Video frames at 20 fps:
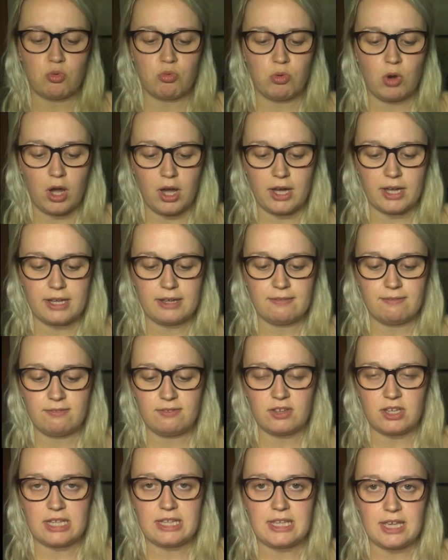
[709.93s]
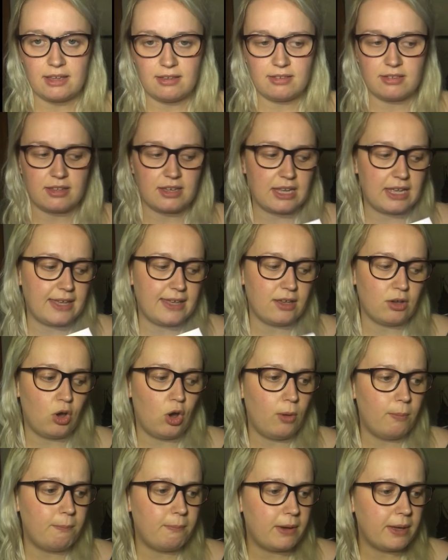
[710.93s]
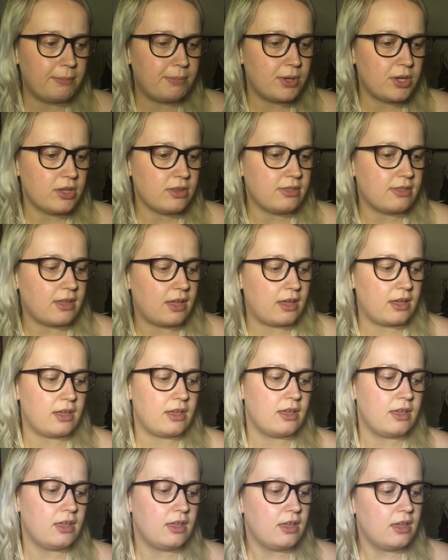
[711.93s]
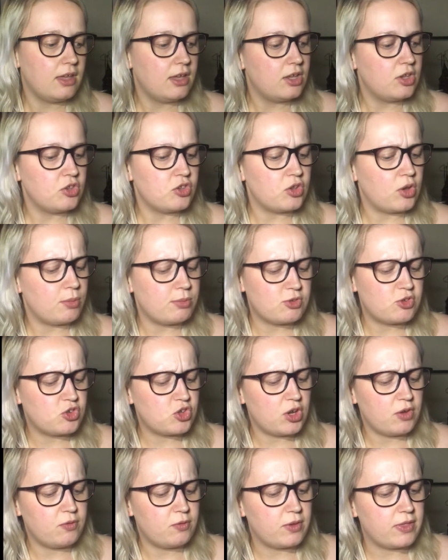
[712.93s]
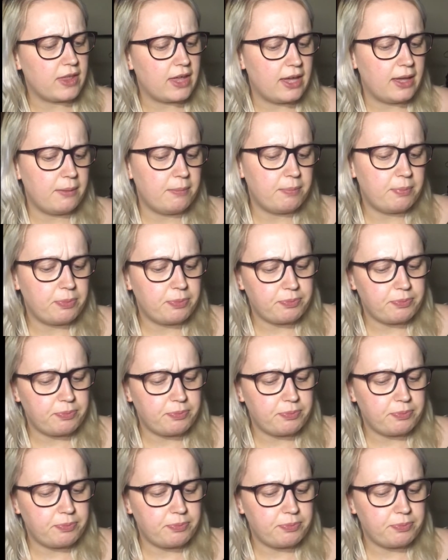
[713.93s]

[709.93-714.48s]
arrived yesterday on my birthday. So I was chuffed with that.